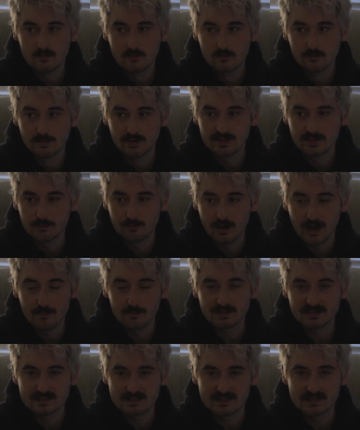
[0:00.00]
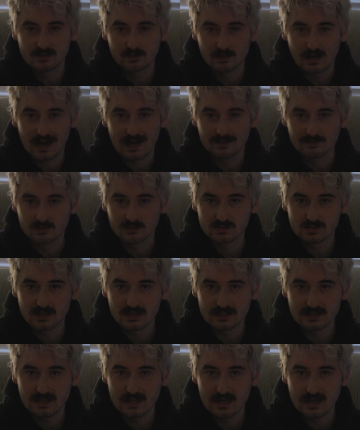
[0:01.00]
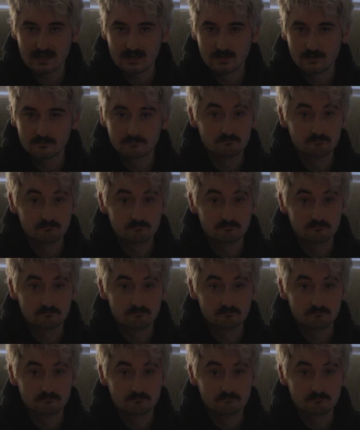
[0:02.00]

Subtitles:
But the puppet still kind of looks like that.